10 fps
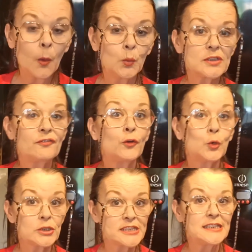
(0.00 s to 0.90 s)
was
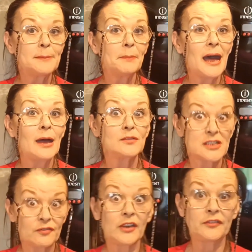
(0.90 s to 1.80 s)

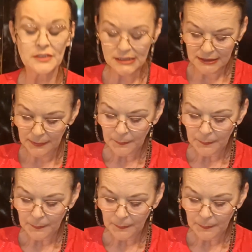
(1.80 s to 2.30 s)
£14.50.